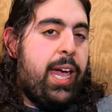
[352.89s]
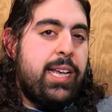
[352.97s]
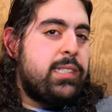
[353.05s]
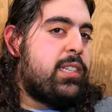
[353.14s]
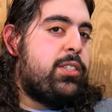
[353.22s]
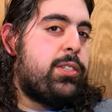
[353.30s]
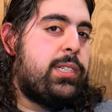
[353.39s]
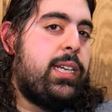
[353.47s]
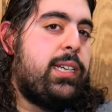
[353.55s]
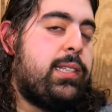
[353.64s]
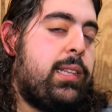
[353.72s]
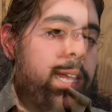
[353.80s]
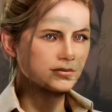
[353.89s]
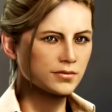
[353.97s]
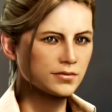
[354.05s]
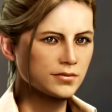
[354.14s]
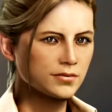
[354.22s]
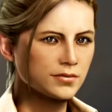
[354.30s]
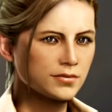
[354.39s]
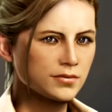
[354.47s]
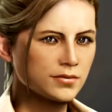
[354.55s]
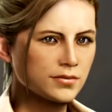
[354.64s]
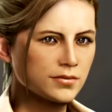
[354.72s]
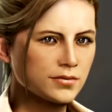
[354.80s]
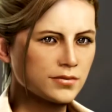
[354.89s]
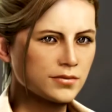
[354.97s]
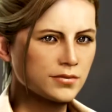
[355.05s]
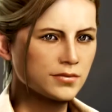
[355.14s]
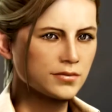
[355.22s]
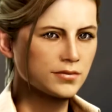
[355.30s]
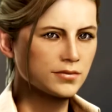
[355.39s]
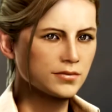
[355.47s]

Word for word: as interesting as Elena was in the first Uncharted game.